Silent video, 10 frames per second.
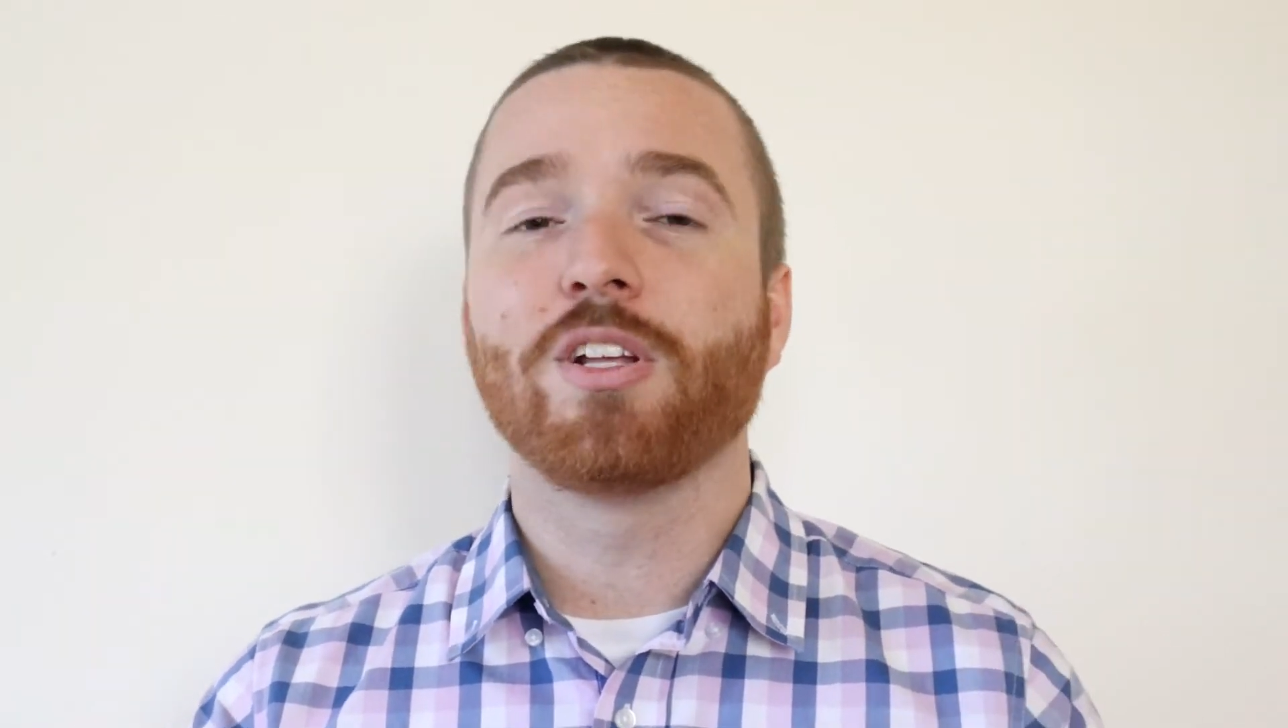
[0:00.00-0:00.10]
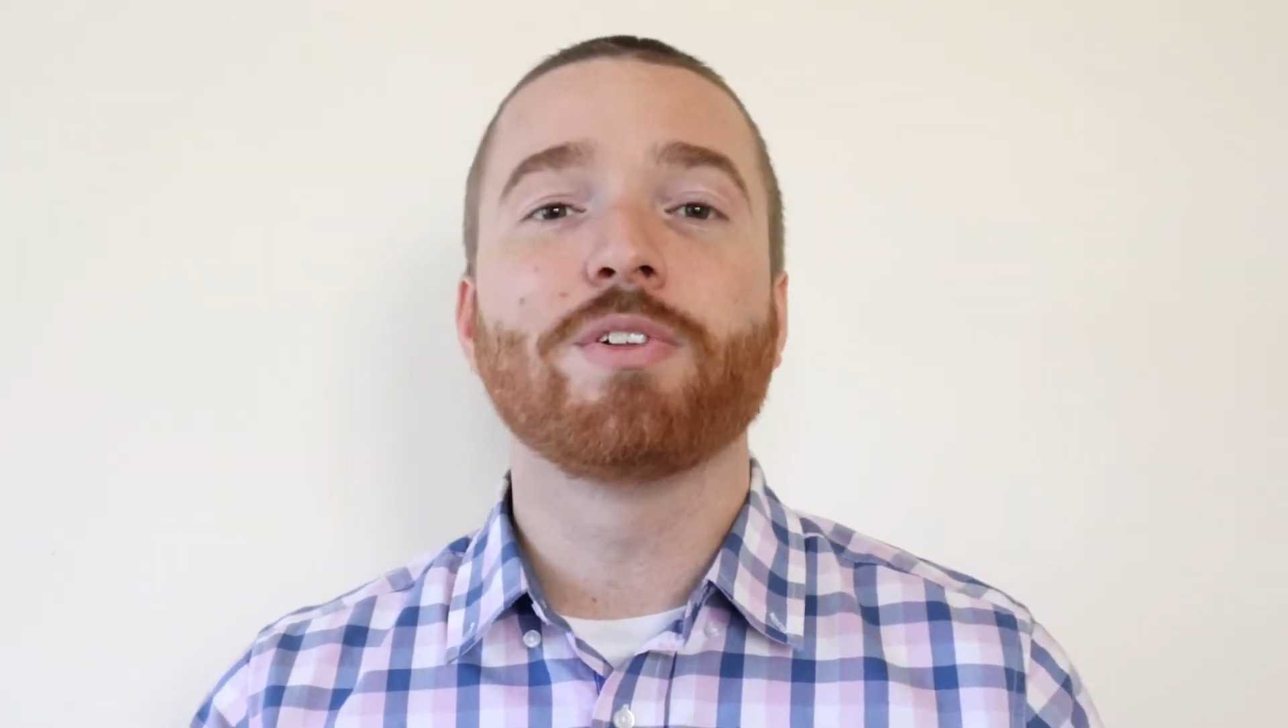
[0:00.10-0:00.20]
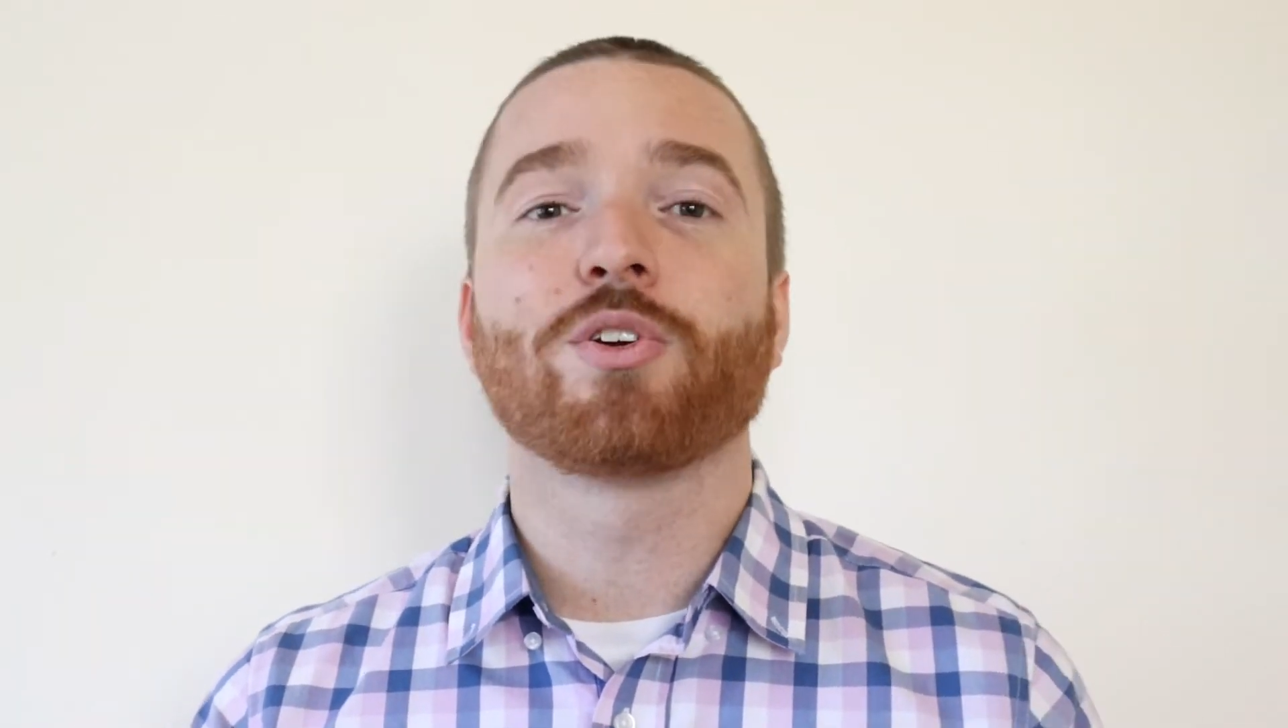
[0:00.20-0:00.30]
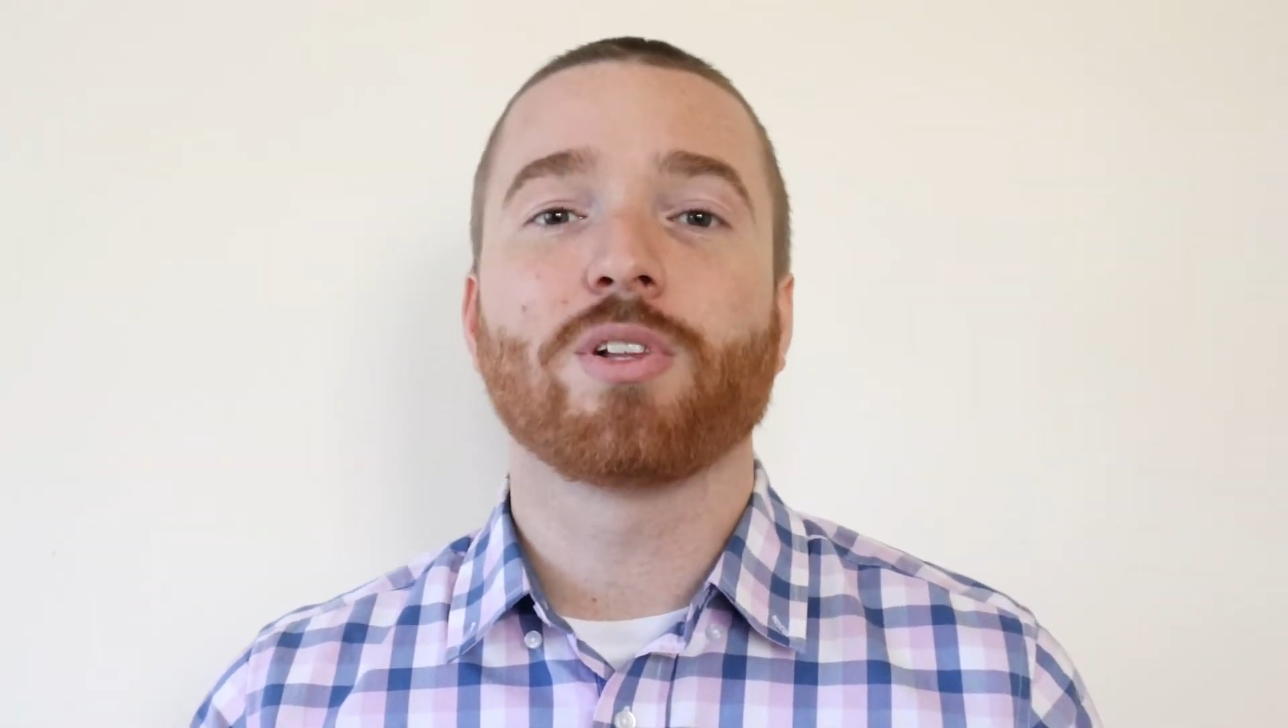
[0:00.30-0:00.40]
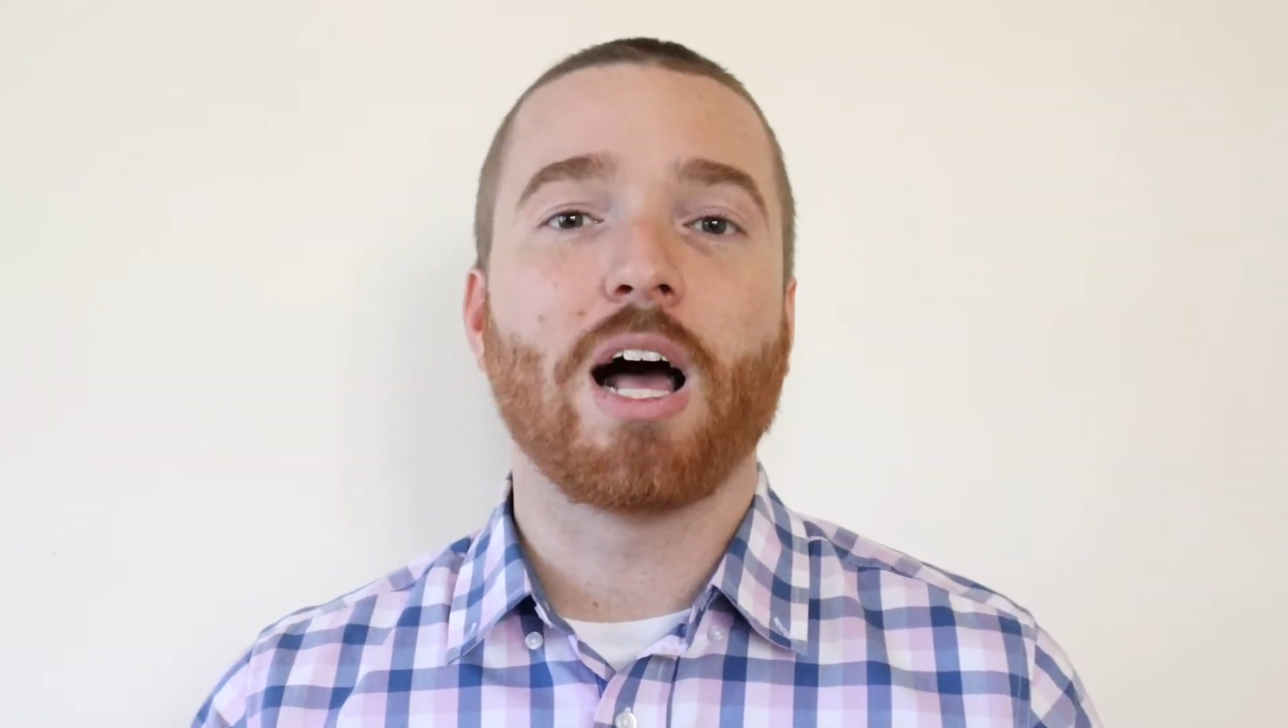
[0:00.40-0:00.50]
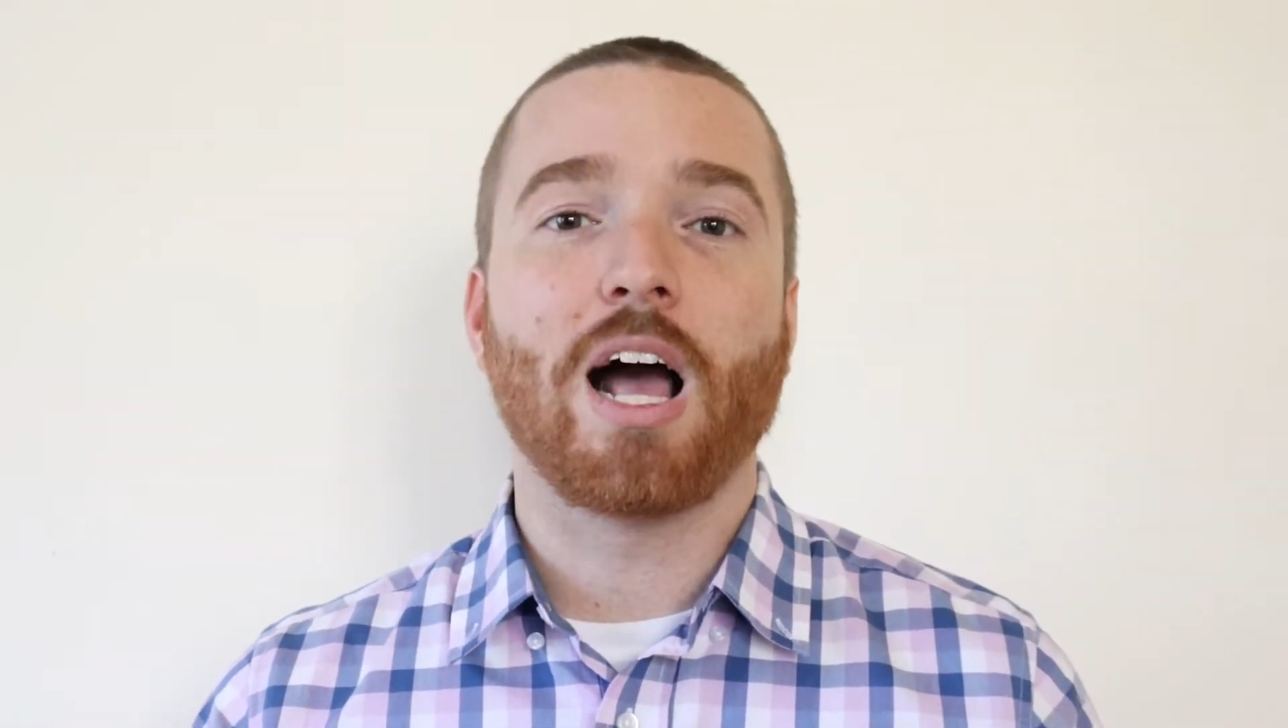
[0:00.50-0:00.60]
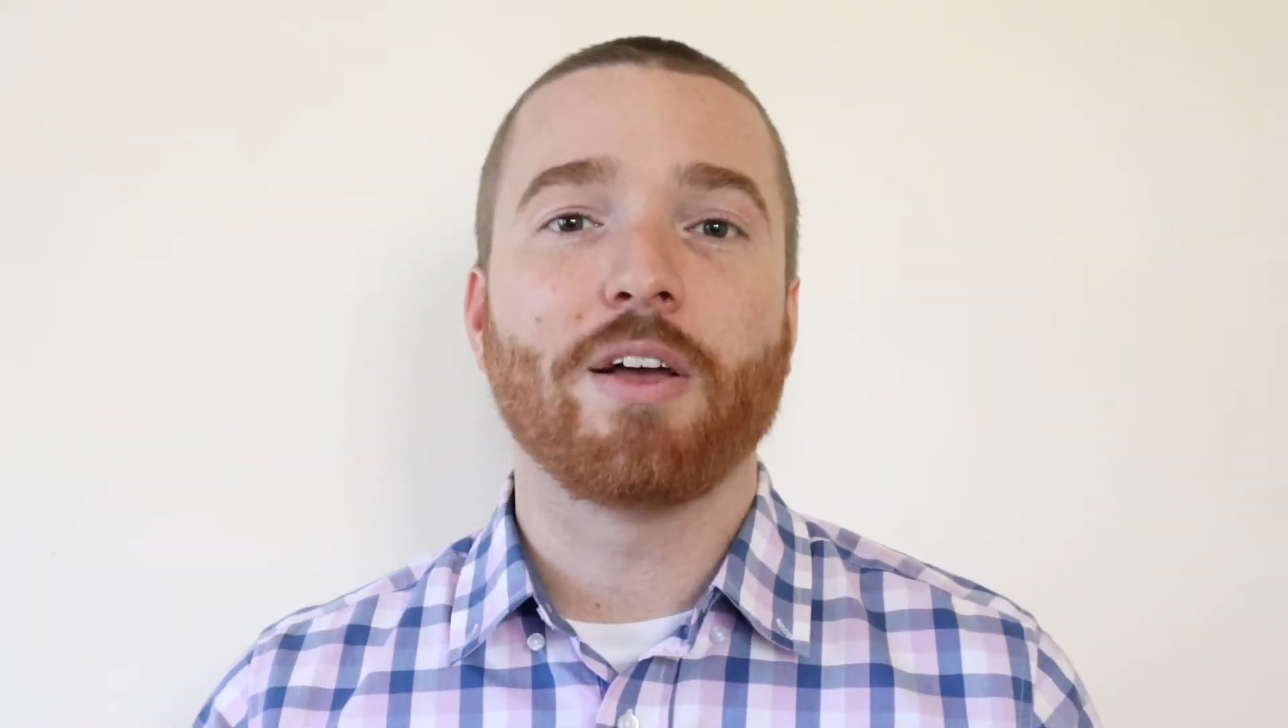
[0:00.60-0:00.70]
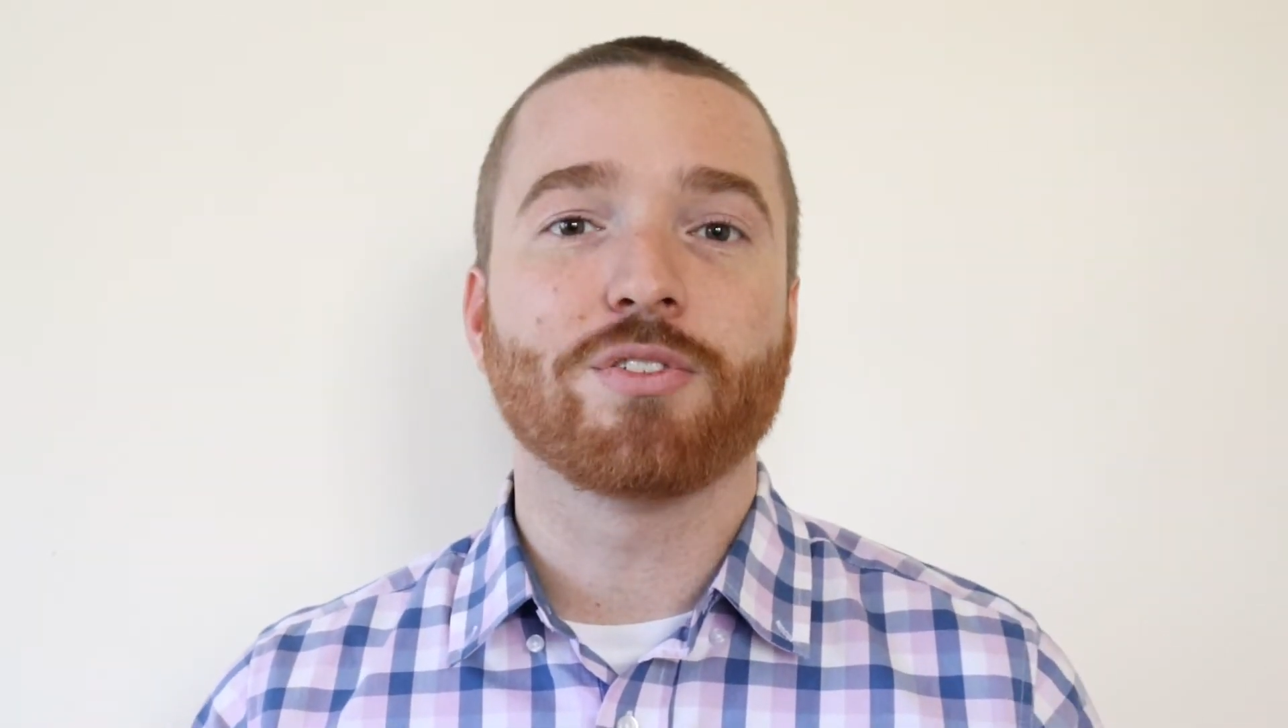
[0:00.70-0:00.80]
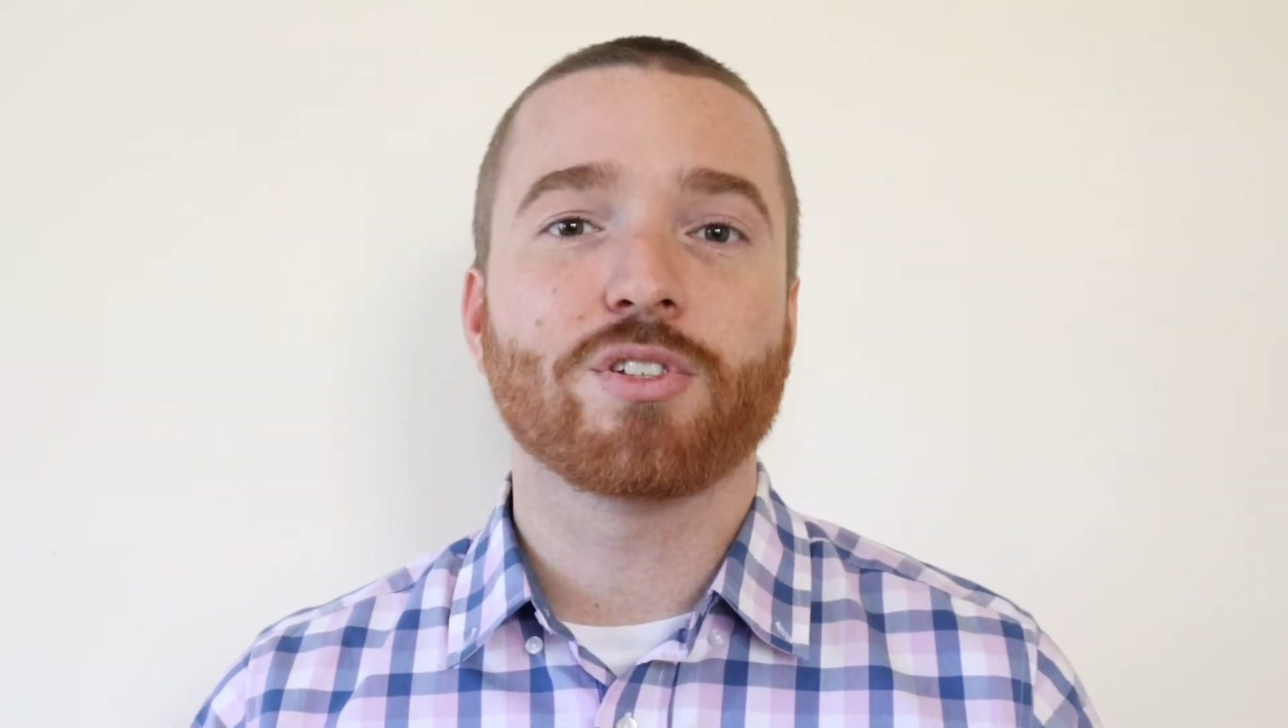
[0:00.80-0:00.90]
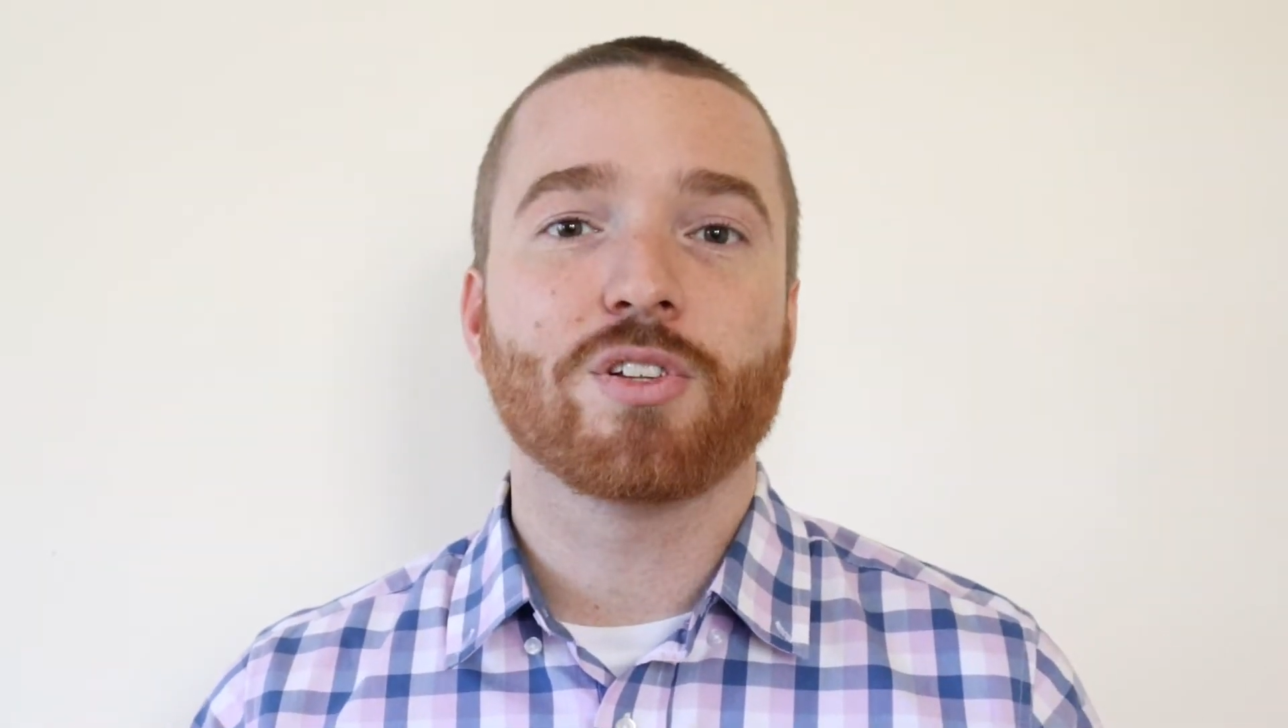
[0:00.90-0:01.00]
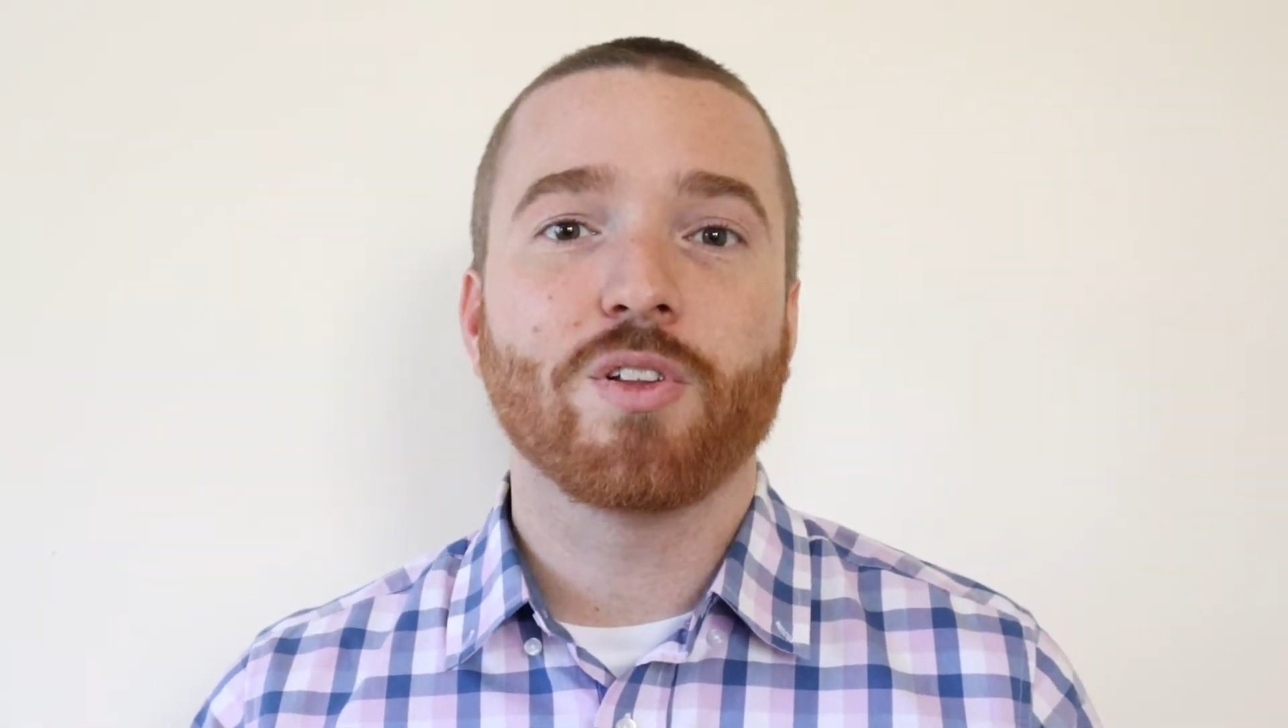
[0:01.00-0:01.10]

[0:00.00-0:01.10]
living their lives